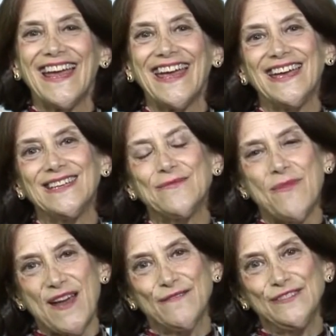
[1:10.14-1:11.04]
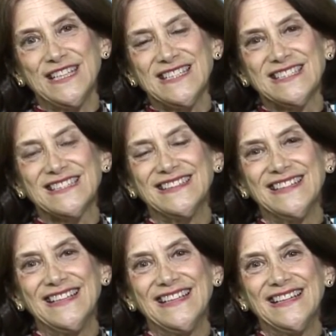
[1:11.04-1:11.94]
and mindfulness,
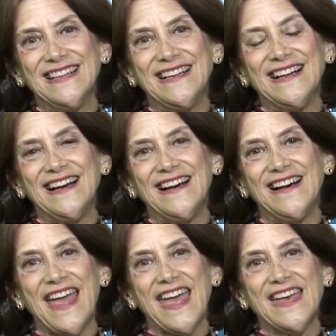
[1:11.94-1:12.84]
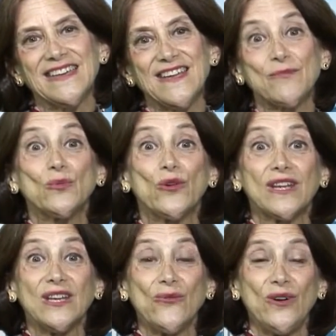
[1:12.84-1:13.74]
and have been
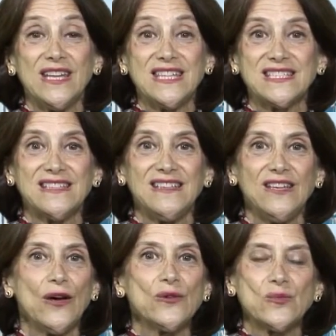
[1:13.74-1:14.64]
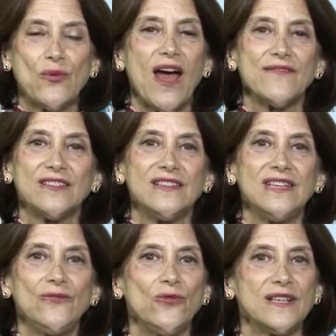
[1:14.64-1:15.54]
working with CEOs
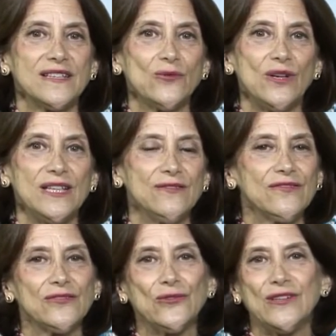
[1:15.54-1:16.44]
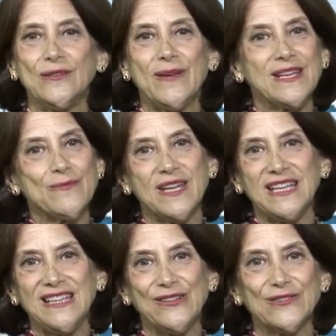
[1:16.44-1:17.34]
privately, one-on-one, for many,
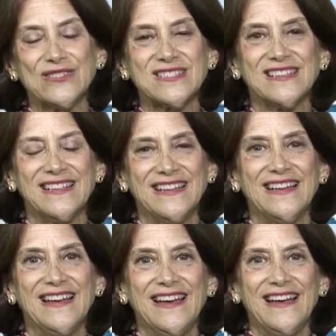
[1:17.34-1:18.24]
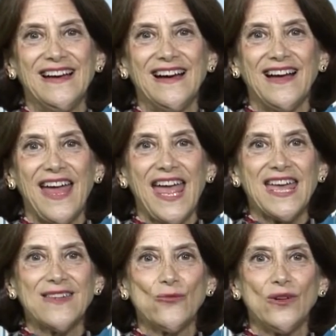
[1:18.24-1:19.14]
many years.
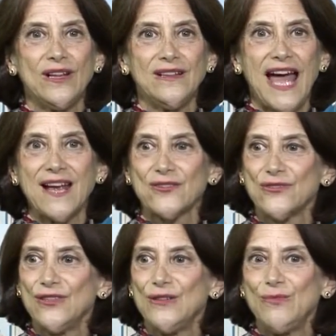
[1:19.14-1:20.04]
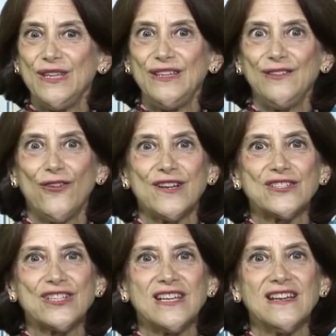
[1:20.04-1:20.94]
And will actually be
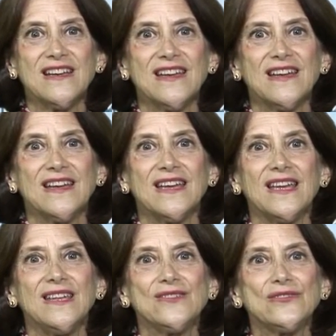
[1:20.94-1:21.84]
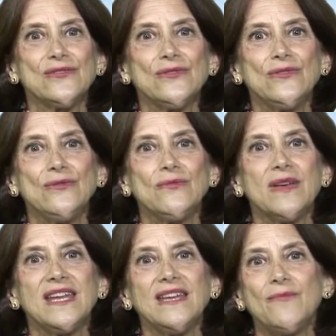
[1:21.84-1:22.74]
launching into
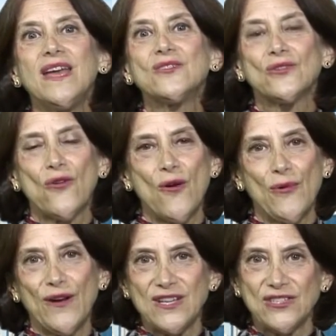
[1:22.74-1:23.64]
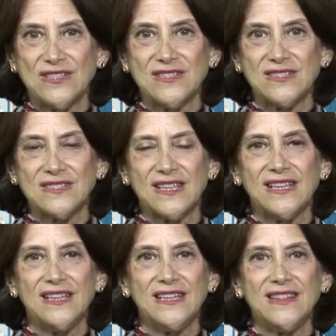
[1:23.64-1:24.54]
many major corporations
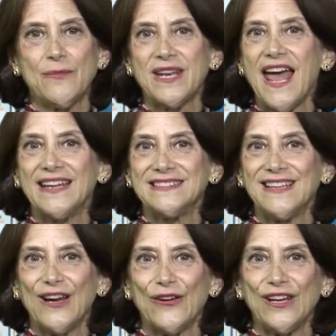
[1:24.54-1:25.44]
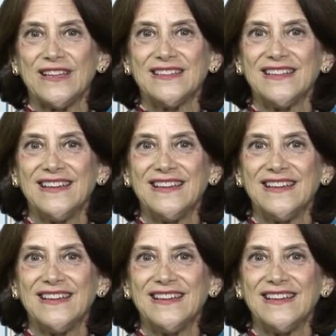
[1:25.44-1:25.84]
in the Manhattan area